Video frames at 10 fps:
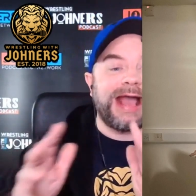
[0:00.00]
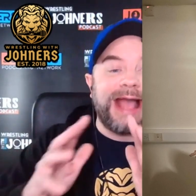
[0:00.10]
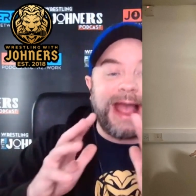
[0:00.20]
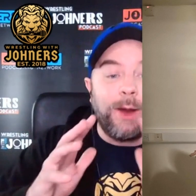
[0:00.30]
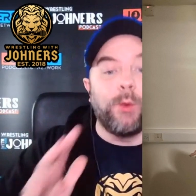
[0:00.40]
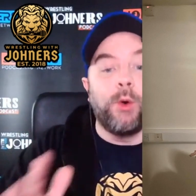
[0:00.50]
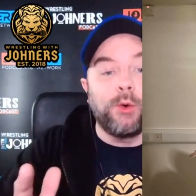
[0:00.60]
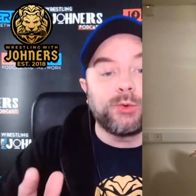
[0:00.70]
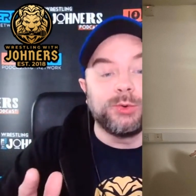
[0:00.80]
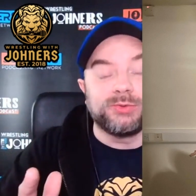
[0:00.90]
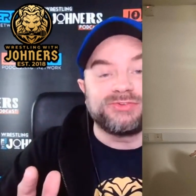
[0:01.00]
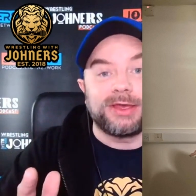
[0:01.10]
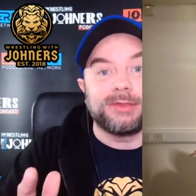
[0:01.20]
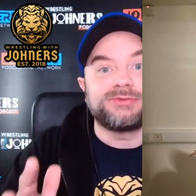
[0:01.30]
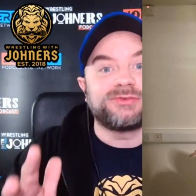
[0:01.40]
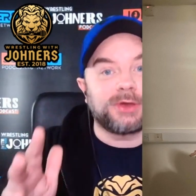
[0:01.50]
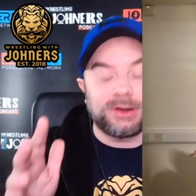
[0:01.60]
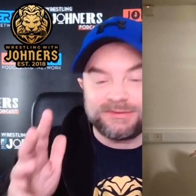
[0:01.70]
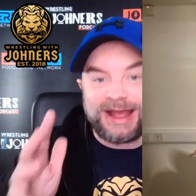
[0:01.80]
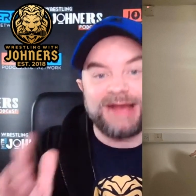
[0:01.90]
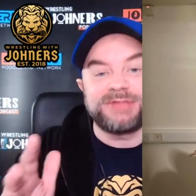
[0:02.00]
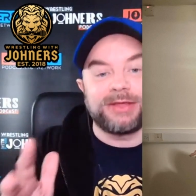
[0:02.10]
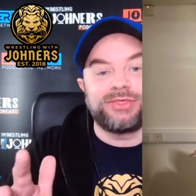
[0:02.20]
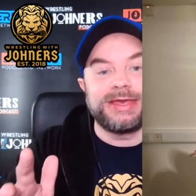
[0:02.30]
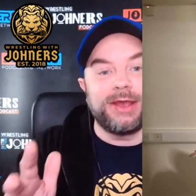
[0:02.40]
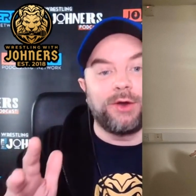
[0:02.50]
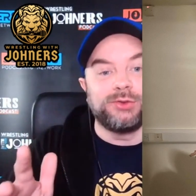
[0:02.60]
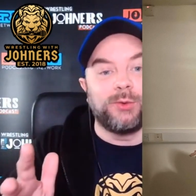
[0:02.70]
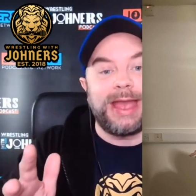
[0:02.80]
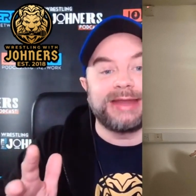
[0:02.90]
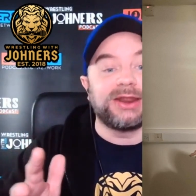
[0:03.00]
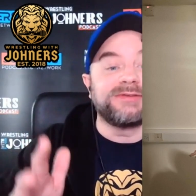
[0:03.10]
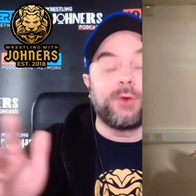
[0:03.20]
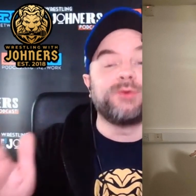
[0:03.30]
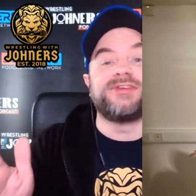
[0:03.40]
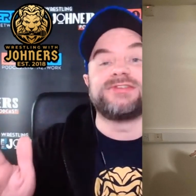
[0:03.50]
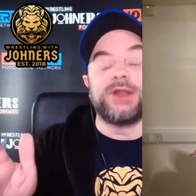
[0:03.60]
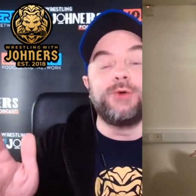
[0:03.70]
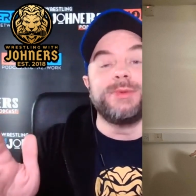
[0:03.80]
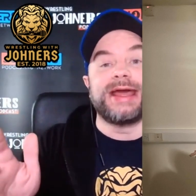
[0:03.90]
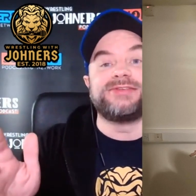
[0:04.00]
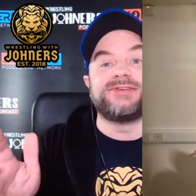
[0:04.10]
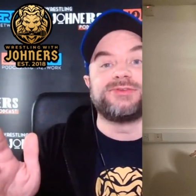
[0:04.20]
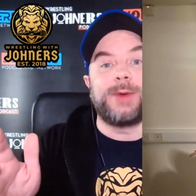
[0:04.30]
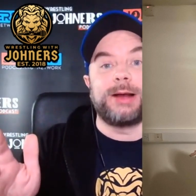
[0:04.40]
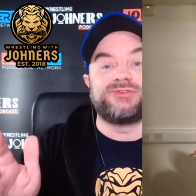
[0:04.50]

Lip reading: How awkward was it to kind of have that thing on your head? And of course, it's illuminated as well.